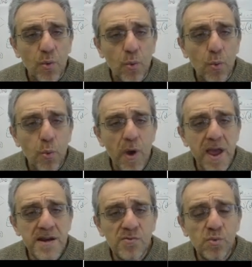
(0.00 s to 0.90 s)

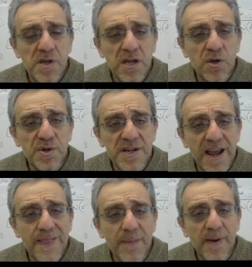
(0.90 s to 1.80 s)
when we
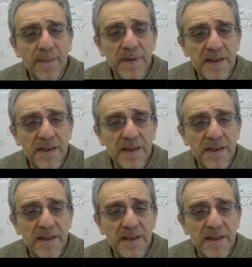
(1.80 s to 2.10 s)
create the puppy,